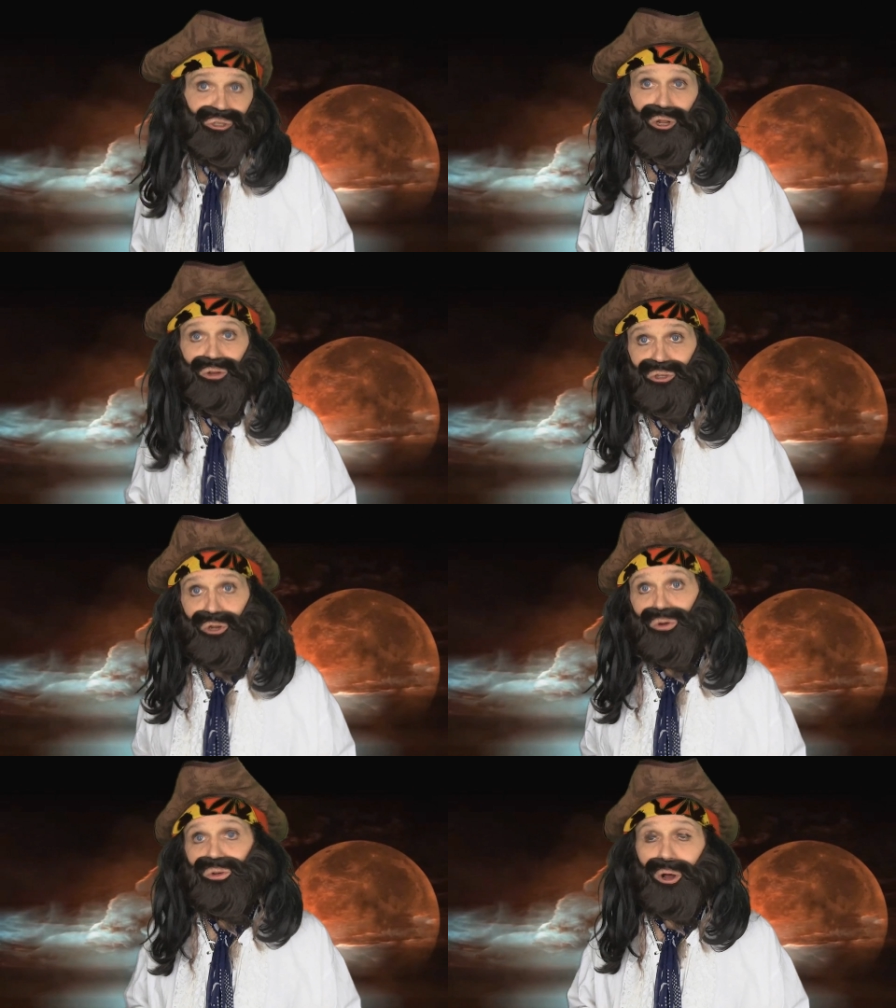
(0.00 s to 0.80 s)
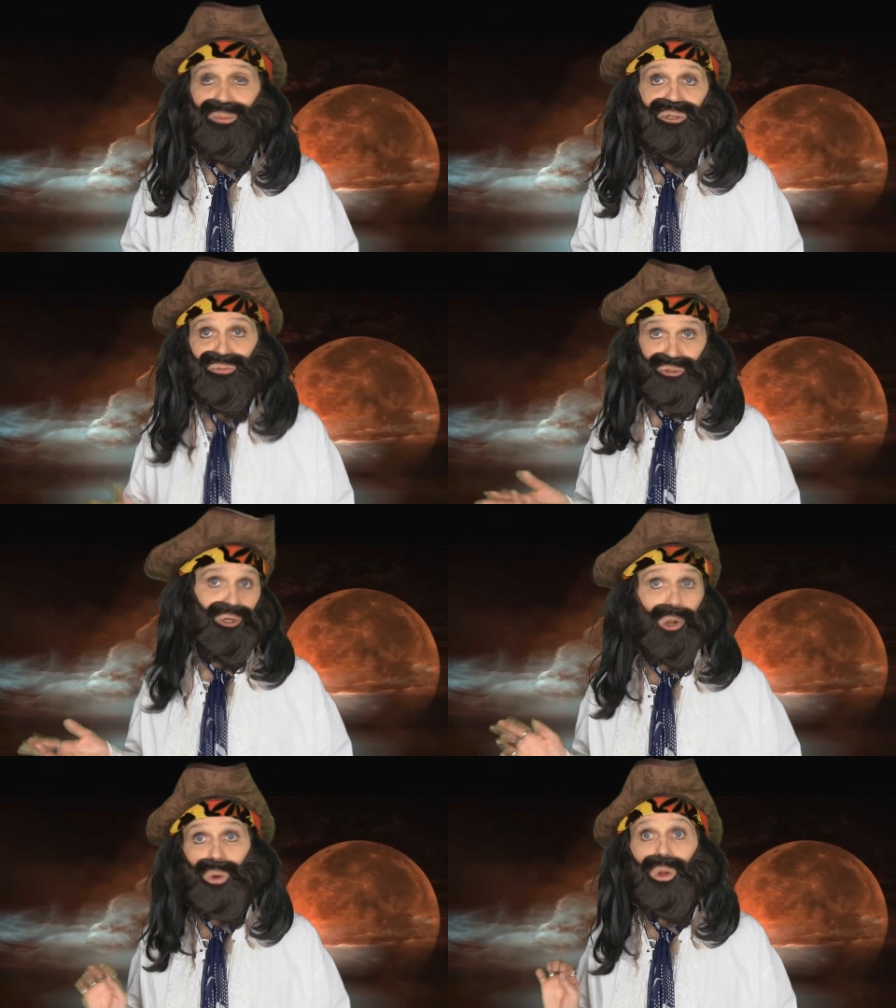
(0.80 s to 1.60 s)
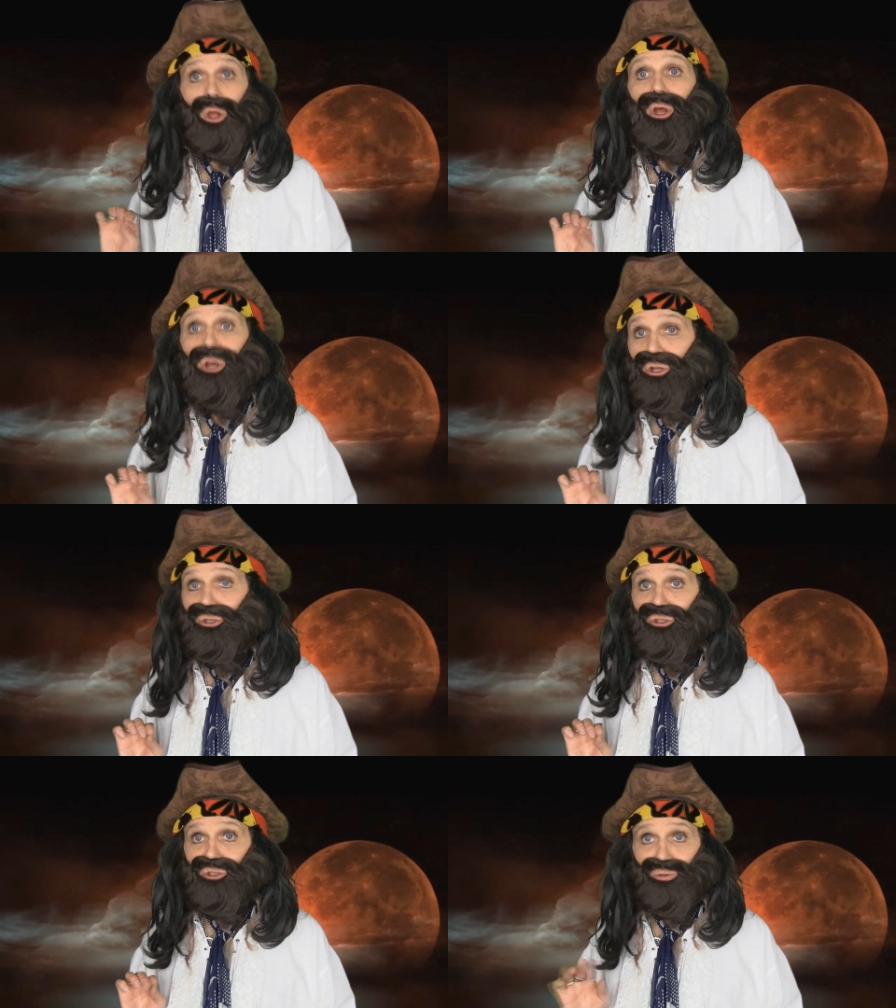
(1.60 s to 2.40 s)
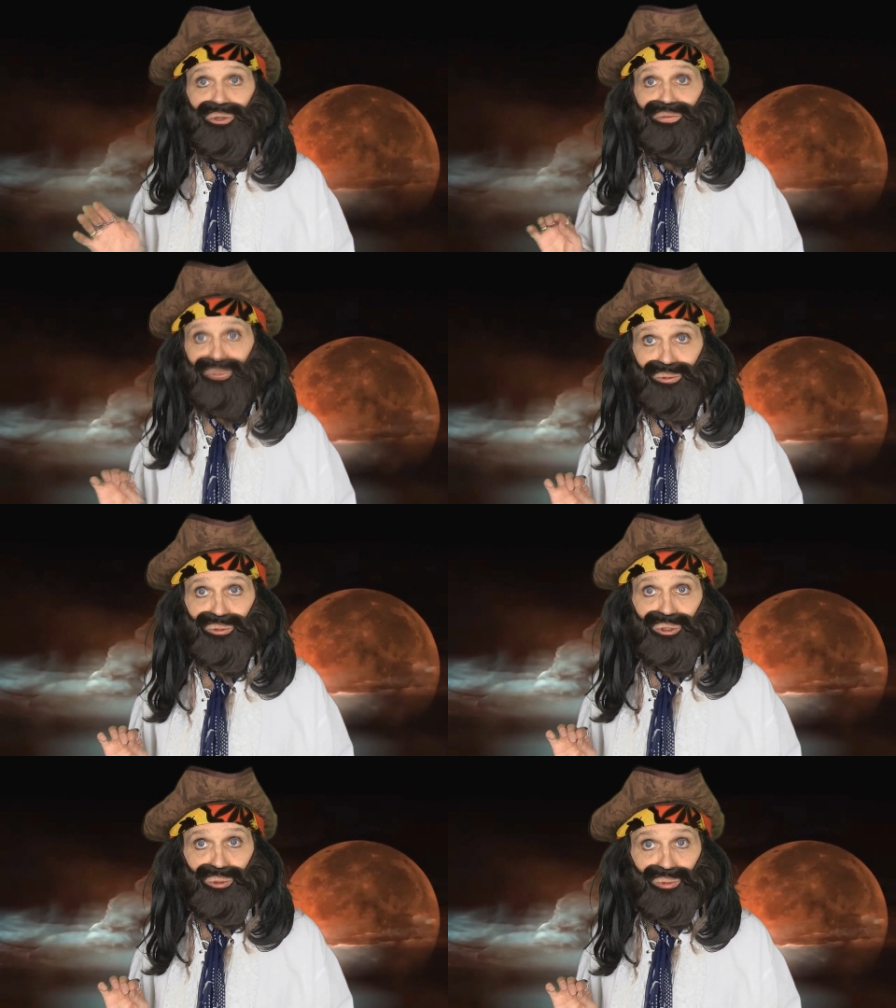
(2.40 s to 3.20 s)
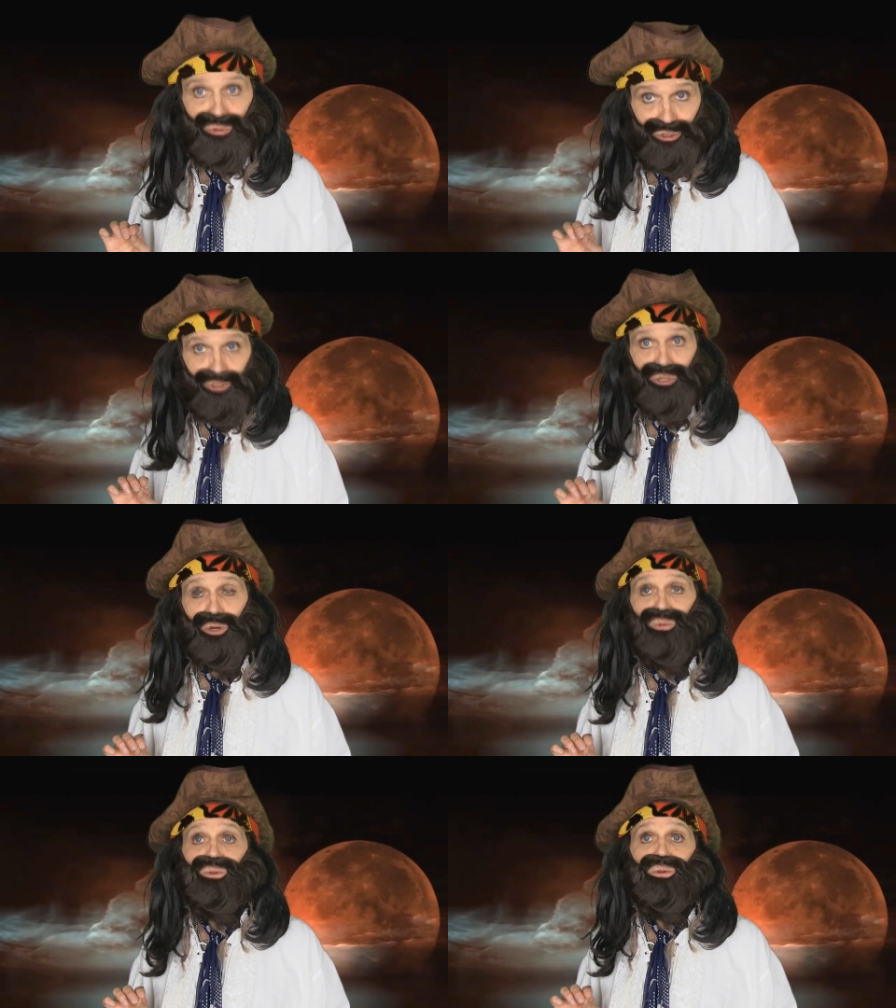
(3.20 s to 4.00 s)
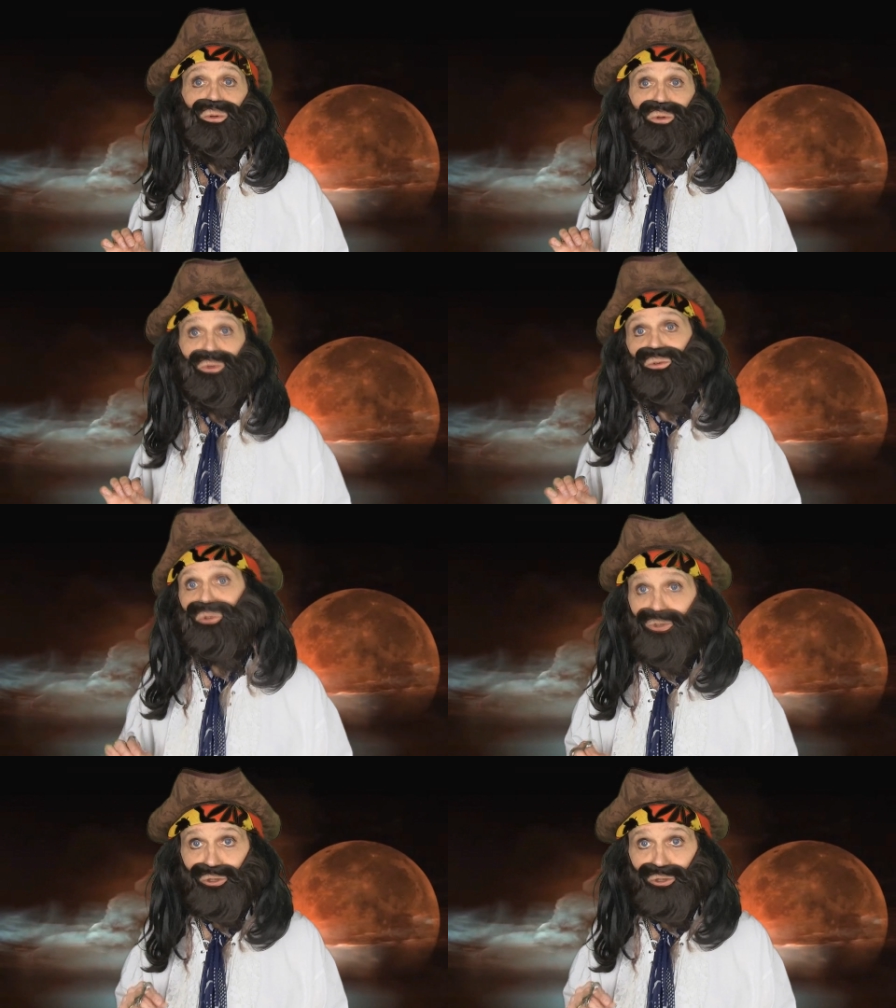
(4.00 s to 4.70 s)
don't know, you know, I'll be, you know, doing a few do's, you know, do,